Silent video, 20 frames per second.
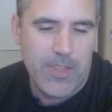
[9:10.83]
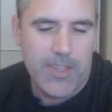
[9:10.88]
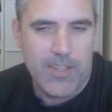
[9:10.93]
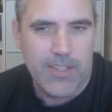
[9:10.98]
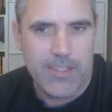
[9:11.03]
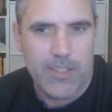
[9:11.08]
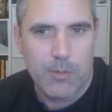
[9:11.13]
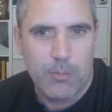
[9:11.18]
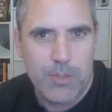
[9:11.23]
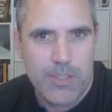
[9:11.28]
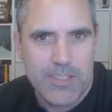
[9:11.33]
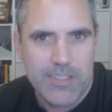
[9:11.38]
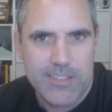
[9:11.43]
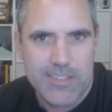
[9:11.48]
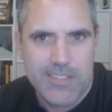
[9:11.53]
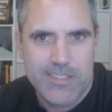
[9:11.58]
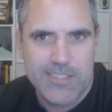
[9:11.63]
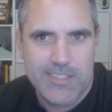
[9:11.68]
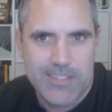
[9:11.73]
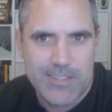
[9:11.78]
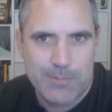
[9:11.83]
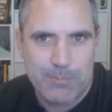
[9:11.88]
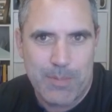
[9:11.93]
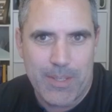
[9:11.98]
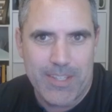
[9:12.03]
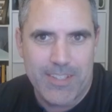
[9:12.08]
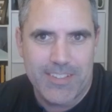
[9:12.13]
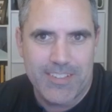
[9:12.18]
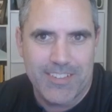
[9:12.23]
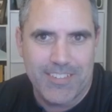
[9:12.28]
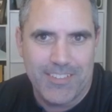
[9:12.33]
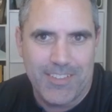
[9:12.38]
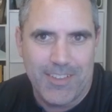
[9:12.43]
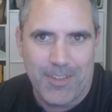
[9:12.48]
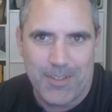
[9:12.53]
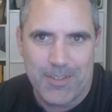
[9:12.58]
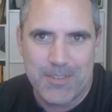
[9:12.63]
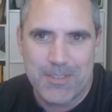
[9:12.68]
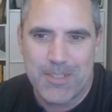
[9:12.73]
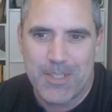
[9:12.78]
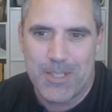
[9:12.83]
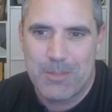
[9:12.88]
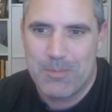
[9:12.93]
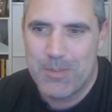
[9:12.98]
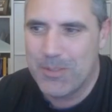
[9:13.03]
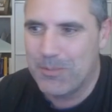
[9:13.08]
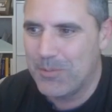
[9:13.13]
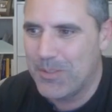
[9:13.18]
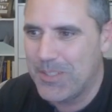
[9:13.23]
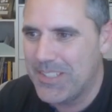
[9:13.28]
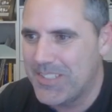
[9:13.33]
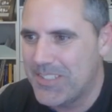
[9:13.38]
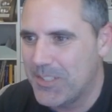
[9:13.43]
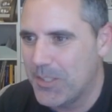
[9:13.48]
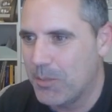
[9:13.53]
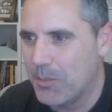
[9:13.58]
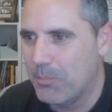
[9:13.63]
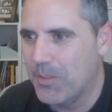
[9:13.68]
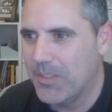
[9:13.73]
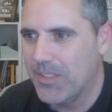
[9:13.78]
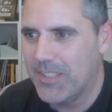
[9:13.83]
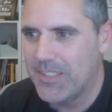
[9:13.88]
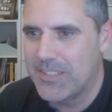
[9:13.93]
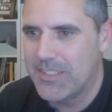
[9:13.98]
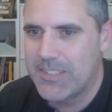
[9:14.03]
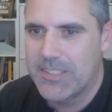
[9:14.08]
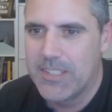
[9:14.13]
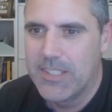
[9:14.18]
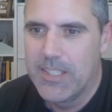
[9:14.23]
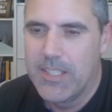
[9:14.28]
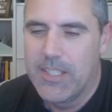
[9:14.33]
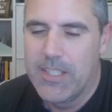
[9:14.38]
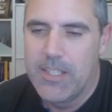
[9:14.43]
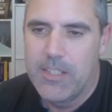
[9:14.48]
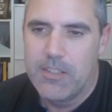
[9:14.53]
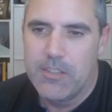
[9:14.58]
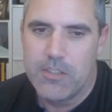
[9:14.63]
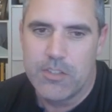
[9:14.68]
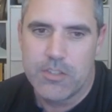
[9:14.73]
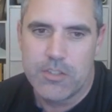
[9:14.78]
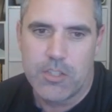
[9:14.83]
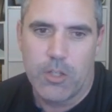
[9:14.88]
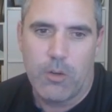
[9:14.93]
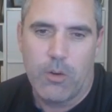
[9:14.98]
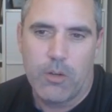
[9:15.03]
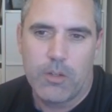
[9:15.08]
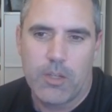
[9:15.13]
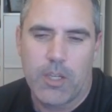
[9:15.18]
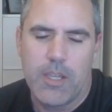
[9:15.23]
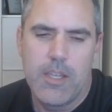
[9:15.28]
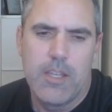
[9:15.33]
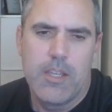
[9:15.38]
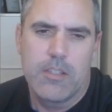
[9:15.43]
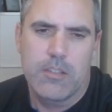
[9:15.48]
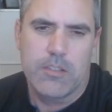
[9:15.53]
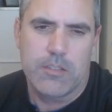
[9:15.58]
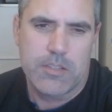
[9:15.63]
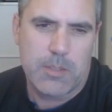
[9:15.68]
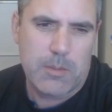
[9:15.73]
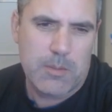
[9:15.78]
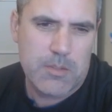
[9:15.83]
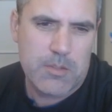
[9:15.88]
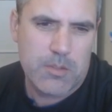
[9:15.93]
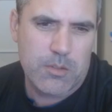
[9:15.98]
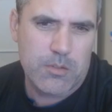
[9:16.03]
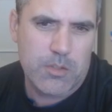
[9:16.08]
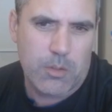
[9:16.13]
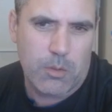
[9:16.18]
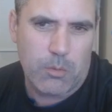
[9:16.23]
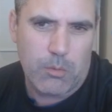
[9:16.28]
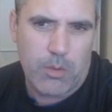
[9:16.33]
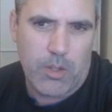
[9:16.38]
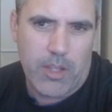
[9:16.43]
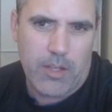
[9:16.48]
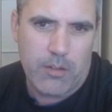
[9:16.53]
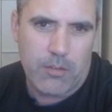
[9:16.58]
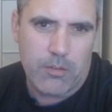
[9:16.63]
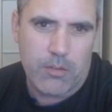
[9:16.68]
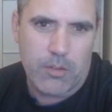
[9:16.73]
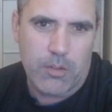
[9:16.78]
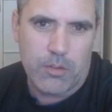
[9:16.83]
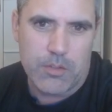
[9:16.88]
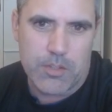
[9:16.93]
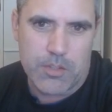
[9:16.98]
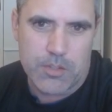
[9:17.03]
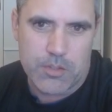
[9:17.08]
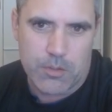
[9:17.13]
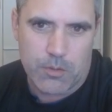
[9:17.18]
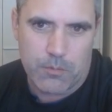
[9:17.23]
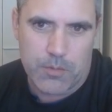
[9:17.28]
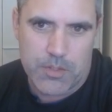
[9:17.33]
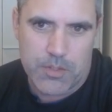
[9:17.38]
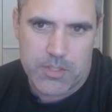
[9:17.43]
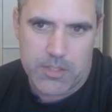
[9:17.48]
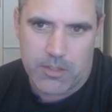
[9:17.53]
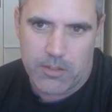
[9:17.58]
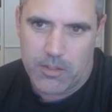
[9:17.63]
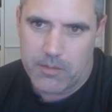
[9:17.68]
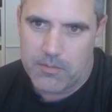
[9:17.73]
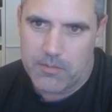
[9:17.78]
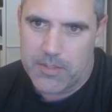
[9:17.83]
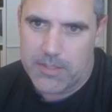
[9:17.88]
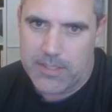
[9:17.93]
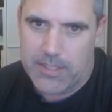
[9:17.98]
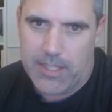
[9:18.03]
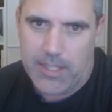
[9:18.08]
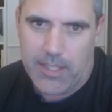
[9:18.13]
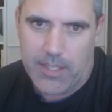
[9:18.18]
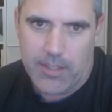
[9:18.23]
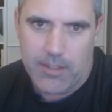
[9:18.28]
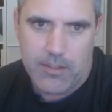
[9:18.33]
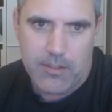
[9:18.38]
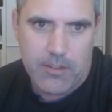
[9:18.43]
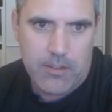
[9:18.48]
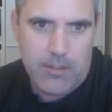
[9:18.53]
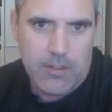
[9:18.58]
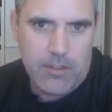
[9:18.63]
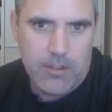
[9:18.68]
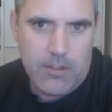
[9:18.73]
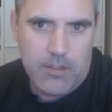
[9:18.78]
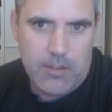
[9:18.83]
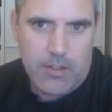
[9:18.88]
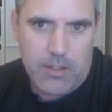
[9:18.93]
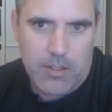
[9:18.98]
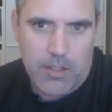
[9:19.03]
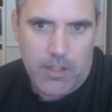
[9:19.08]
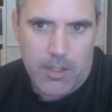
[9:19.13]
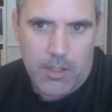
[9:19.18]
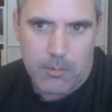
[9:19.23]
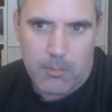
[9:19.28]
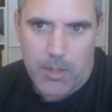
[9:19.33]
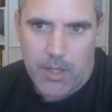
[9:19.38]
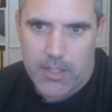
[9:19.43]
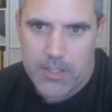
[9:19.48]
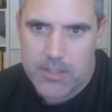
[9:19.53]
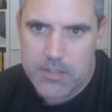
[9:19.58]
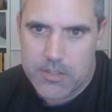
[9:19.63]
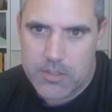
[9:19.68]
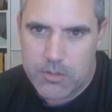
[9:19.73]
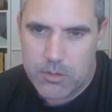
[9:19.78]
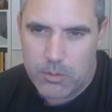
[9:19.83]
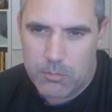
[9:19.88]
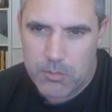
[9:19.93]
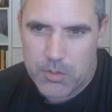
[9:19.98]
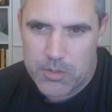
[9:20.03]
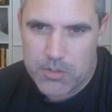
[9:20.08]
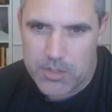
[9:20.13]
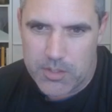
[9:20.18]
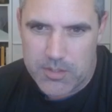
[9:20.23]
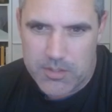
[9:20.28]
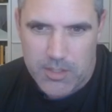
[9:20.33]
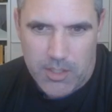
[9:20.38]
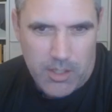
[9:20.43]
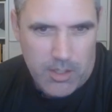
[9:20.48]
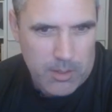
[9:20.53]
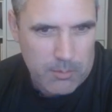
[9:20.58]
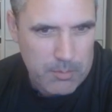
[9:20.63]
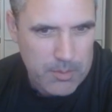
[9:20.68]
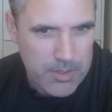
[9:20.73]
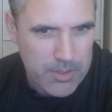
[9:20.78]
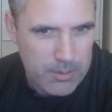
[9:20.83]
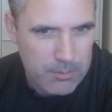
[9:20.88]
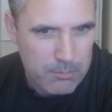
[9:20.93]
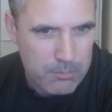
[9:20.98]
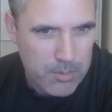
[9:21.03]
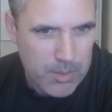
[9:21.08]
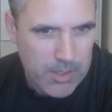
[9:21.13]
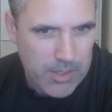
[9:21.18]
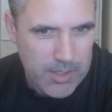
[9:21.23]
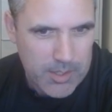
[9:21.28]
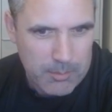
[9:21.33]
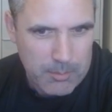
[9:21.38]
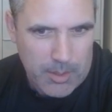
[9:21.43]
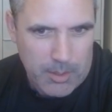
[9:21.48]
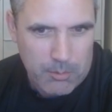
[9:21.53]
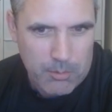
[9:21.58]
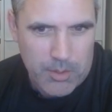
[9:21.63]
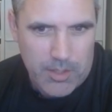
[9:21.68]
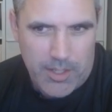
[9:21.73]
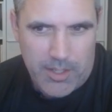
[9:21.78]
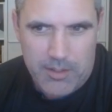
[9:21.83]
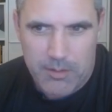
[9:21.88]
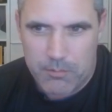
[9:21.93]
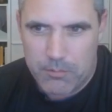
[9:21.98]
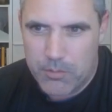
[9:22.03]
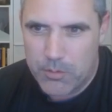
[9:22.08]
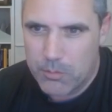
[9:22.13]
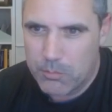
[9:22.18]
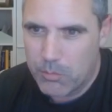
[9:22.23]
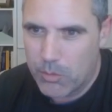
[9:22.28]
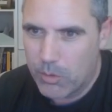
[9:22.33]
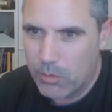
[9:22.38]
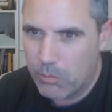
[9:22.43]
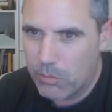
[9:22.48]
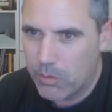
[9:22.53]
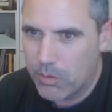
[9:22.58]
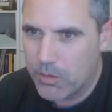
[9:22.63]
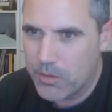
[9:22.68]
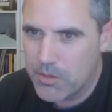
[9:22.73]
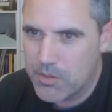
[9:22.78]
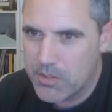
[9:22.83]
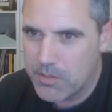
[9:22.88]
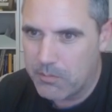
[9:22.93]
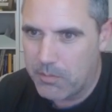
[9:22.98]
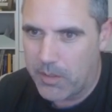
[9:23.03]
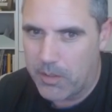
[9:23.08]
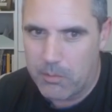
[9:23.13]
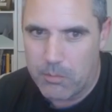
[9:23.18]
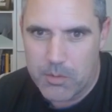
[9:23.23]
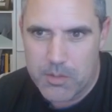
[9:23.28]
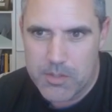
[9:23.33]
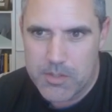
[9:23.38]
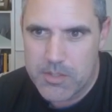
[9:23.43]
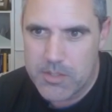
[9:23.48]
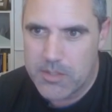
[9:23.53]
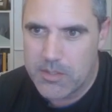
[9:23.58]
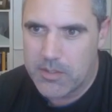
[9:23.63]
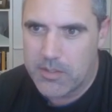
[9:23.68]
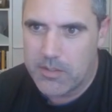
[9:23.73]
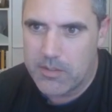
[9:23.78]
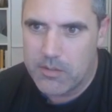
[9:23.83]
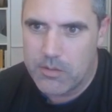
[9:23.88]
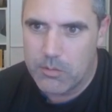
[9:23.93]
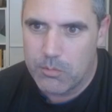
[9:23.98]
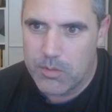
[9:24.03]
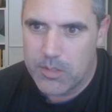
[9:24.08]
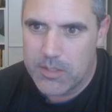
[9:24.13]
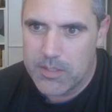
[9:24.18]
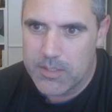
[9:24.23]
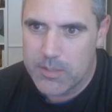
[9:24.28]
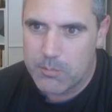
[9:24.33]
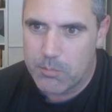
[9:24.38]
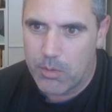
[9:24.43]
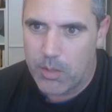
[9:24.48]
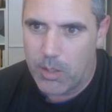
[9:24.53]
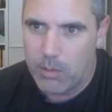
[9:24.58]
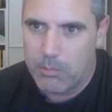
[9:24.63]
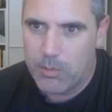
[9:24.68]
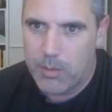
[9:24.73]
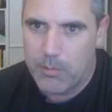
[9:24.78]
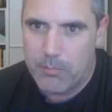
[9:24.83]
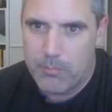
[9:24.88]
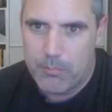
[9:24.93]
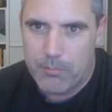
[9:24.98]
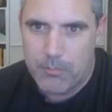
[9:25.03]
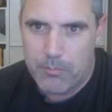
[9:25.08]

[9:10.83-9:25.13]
again, we could spend a lot of time in the weeds here, but let's just go. Okay, so sometimes students go, well, I don't know the surface area of the can. I assume there's a top and a bottom. I would add a few more words if I was doing this problem.